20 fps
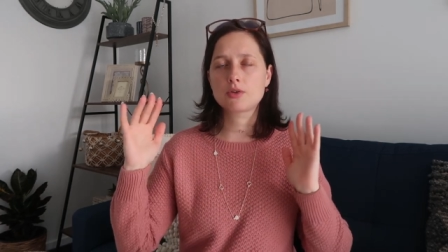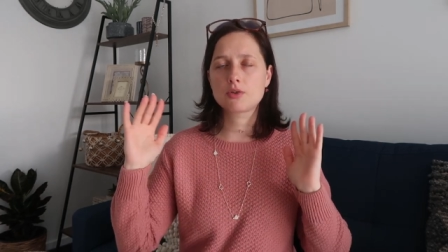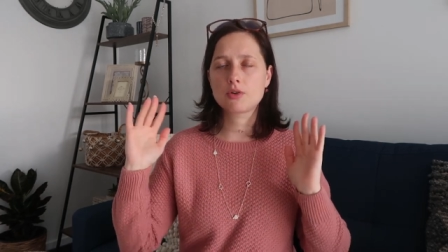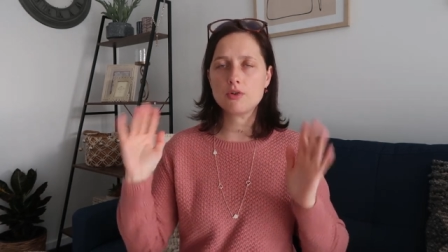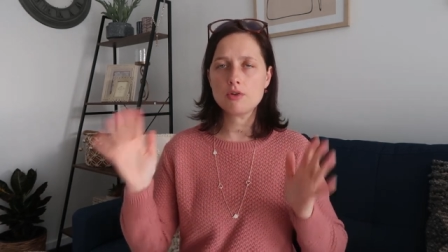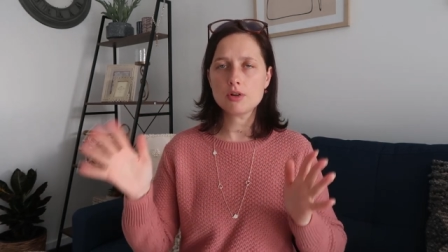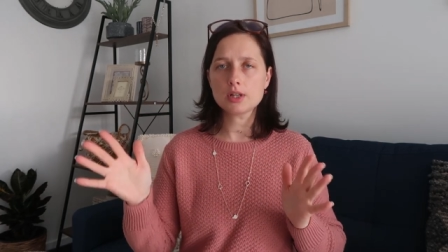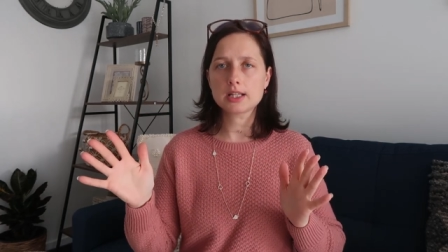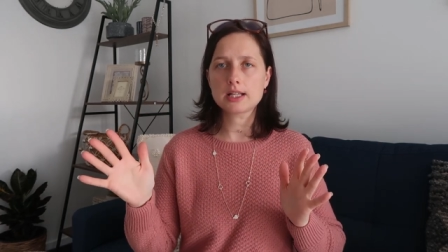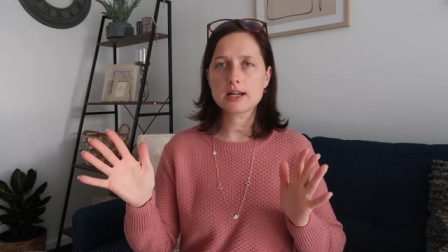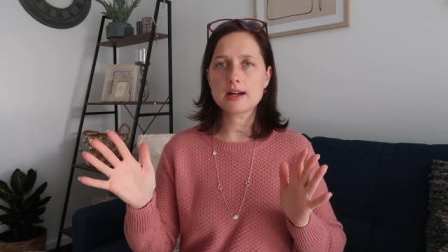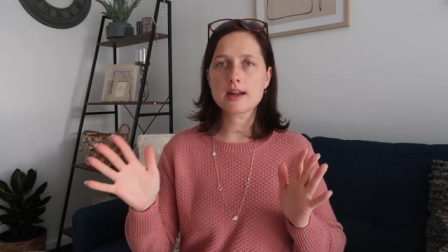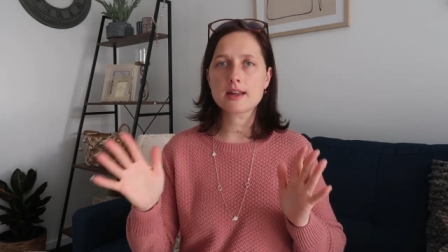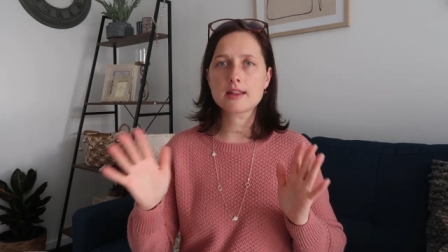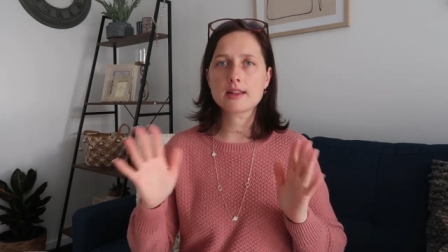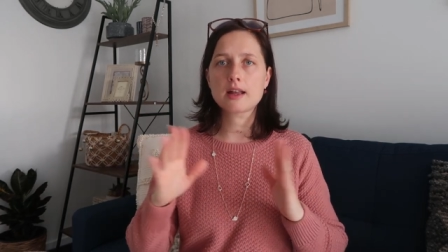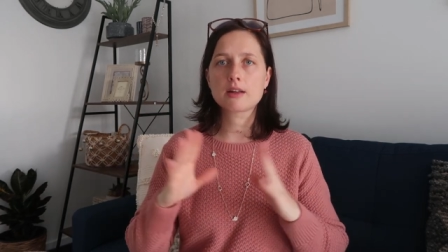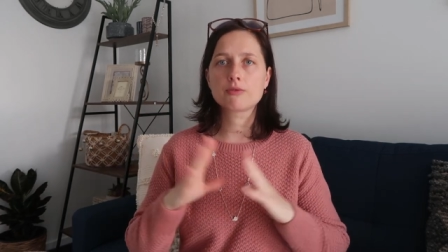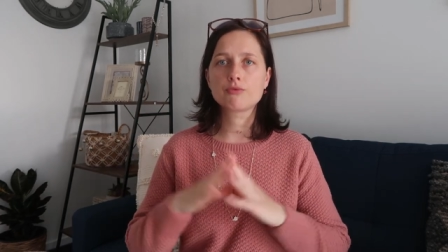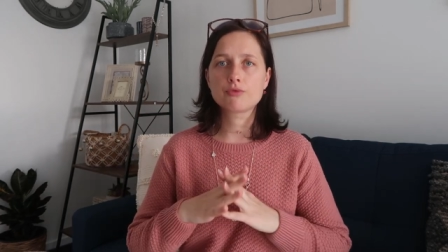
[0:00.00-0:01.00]
or
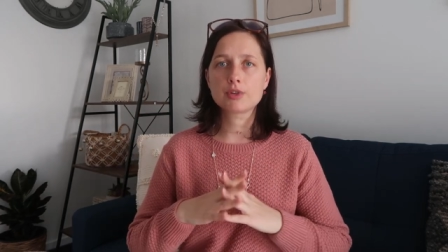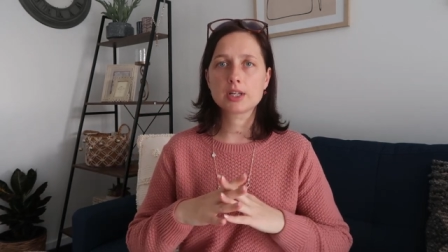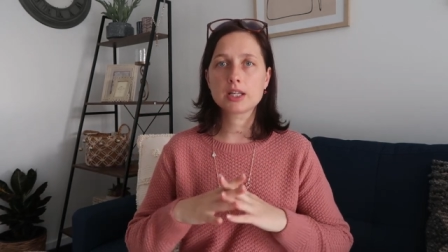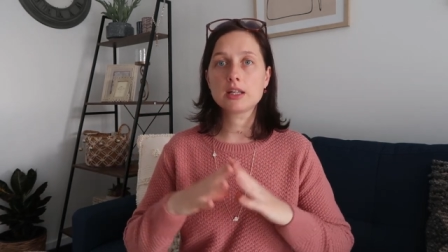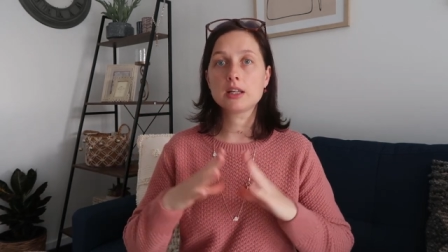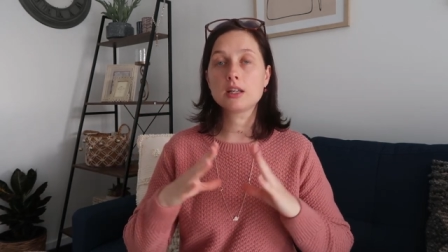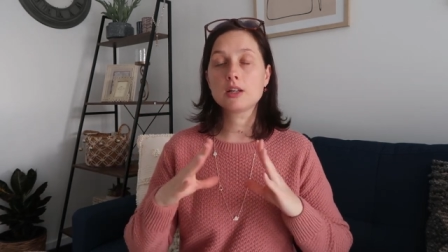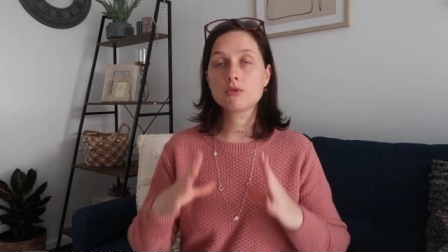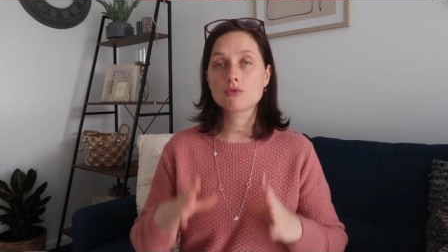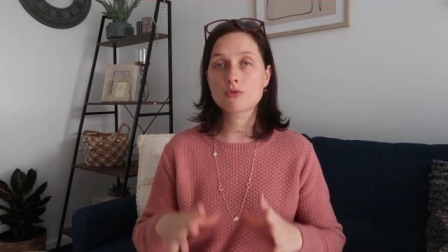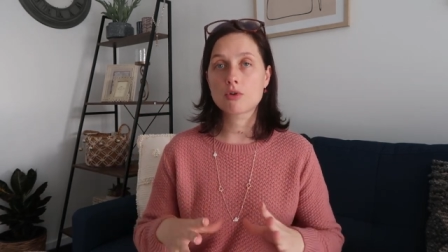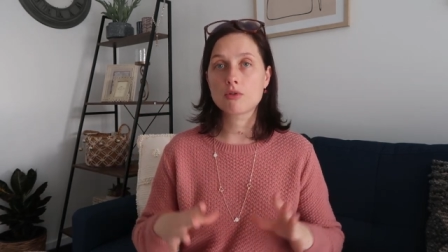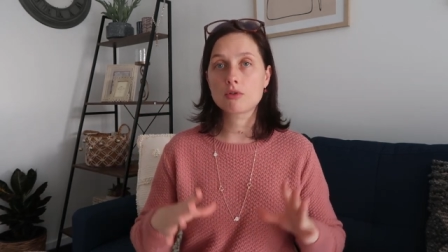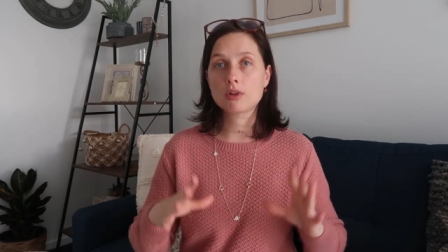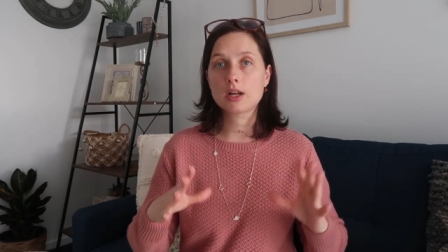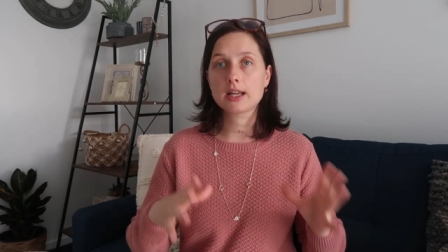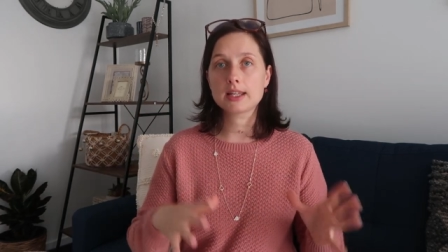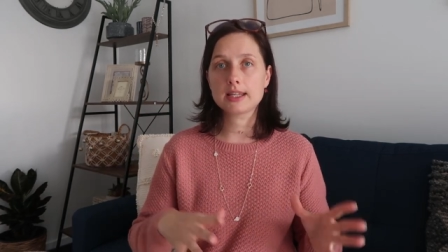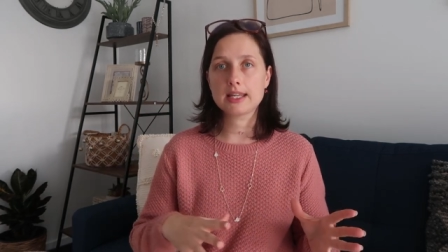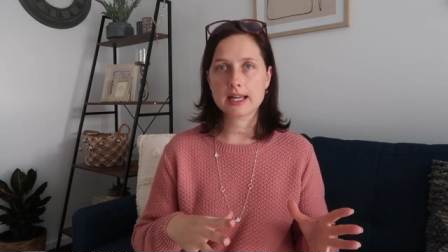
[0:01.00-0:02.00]
online and
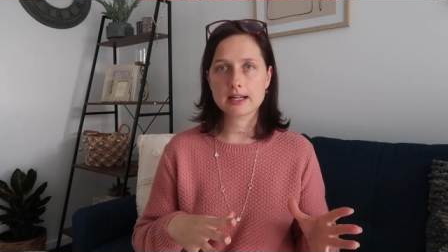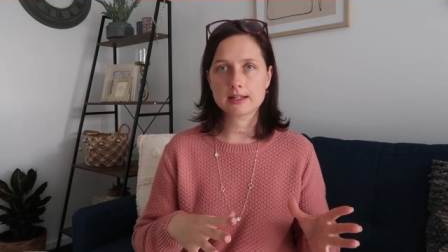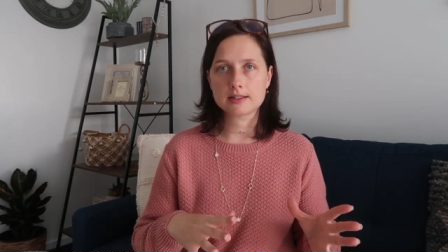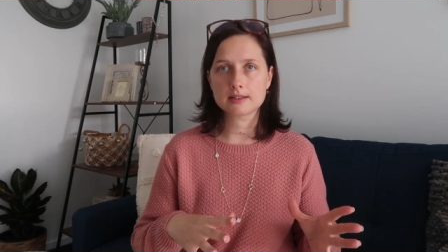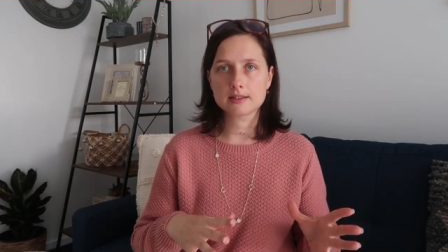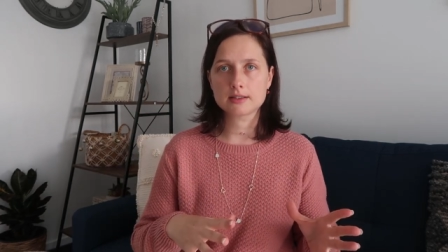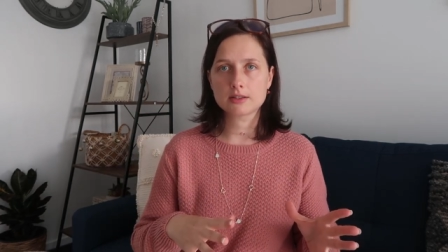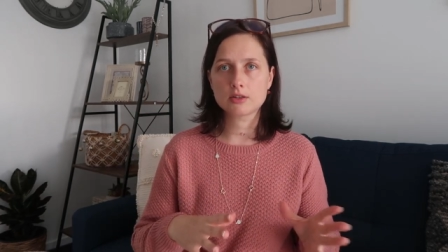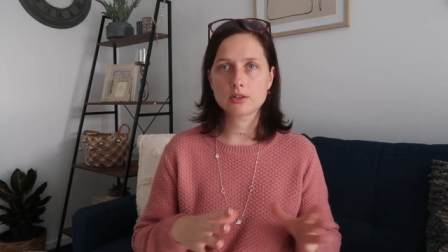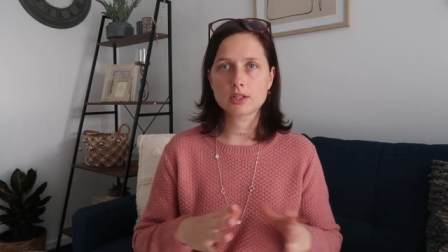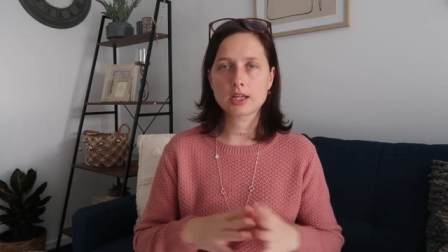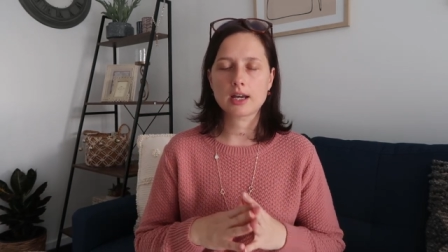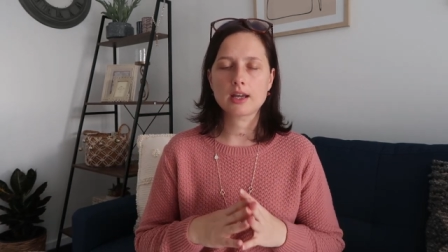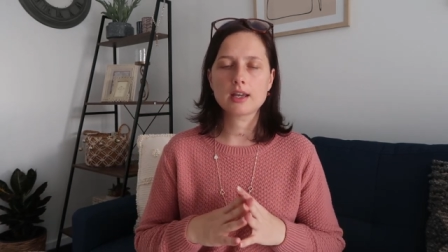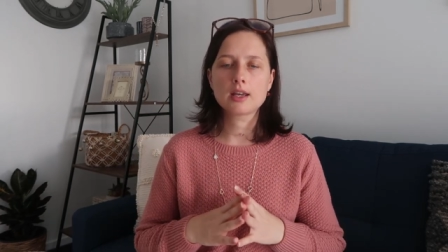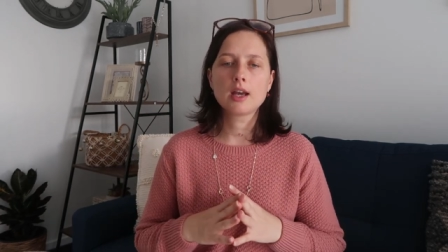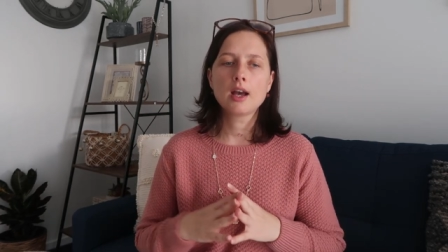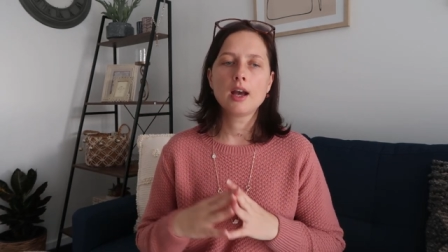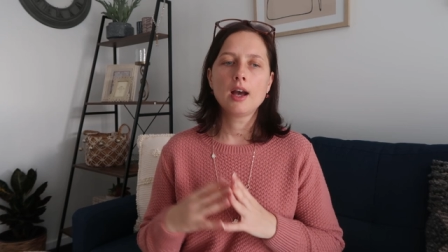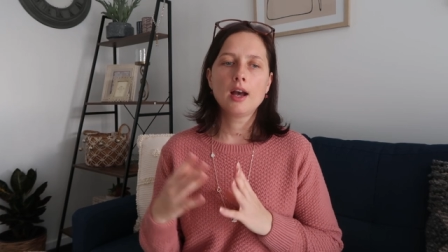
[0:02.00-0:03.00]
re-enroll again,
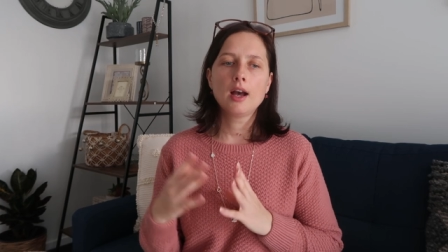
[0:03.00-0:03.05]
okay?